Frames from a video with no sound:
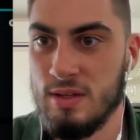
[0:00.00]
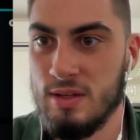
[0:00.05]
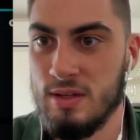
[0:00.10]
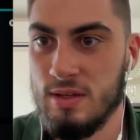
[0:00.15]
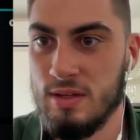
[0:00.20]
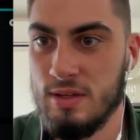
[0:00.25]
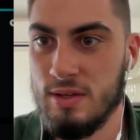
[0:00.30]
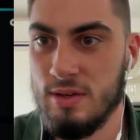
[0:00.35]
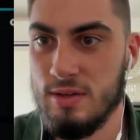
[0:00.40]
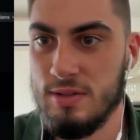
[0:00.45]

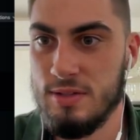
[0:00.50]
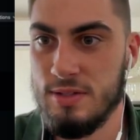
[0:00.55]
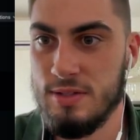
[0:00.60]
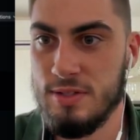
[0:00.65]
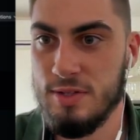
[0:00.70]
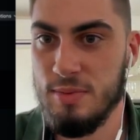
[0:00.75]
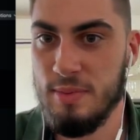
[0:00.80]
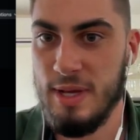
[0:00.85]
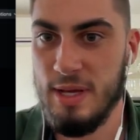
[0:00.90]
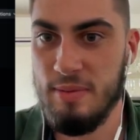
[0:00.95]
Go to
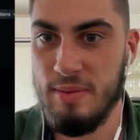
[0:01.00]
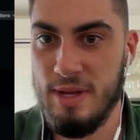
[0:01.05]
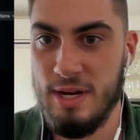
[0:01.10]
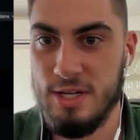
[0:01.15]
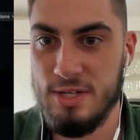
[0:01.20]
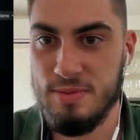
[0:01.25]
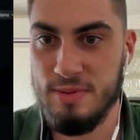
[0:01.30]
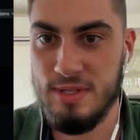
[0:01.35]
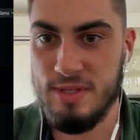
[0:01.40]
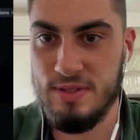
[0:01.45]
domain
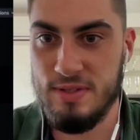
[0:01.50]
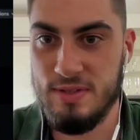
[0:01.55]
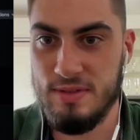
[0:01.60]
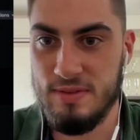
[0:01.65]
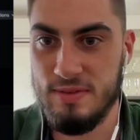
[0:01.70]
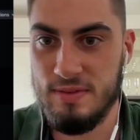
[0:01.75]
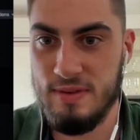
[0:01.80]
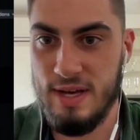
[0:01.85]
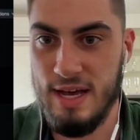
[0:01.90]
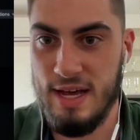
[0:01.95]
management,
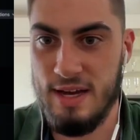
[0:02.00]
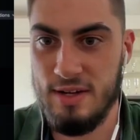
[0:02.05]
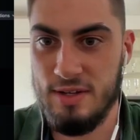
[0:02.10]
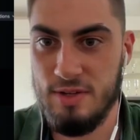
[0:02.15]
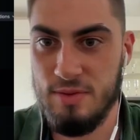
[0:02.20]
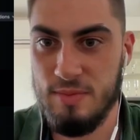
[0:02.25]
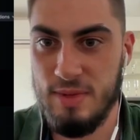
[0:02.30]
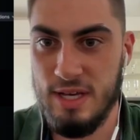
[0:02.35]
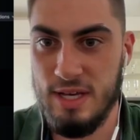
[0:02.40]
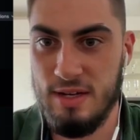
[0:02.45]
add a
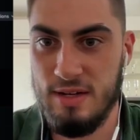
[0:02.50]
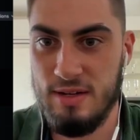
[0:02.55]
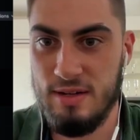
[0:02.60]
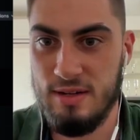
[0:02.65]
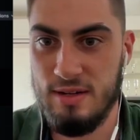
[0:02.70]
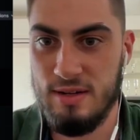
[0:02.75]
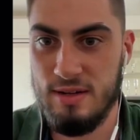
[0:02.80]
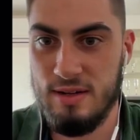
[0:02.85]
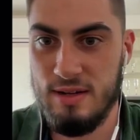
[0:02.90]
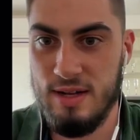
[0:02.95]
domain
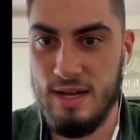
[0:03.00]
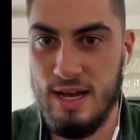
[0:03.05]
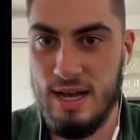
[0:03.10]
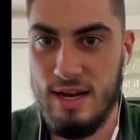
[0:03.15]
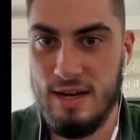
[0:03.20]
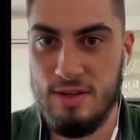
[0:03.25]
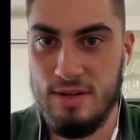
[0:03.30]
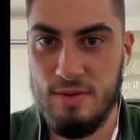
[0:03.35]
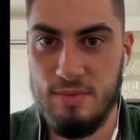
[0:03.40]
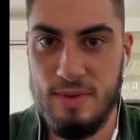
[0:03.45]

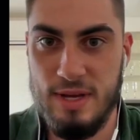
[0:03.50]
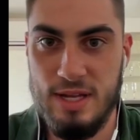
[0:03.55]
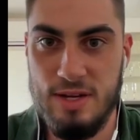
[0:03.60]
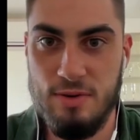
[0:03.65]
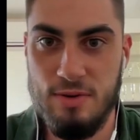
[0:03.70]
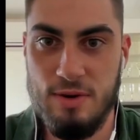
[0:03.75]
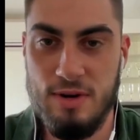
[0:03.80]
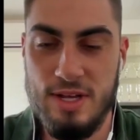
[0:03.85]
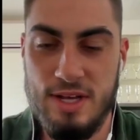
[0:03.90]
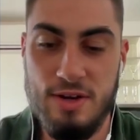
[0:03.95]
you
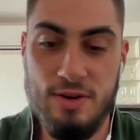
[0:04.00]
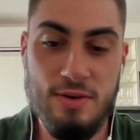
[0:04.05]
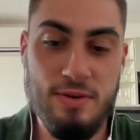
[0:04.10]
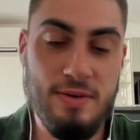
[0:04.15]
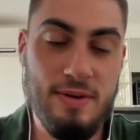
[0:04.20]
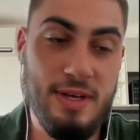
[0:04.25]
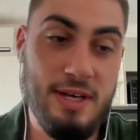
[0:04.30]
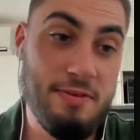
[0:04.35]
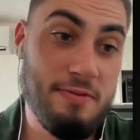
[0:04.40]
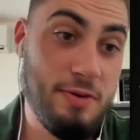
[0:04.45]
already own,
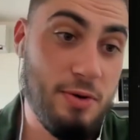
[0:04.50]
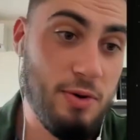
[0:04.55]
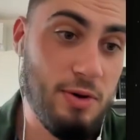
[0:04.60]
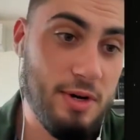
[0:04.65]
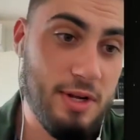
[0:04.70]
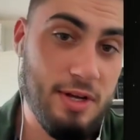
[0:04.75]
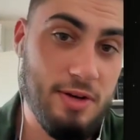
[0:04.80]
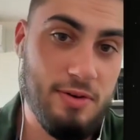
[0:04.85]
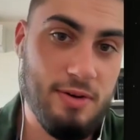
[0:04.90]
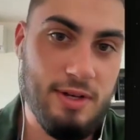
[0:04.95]
if you
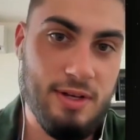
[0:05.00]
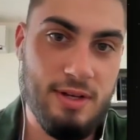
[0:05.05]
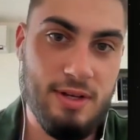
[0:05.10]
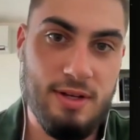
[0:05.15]
already own it.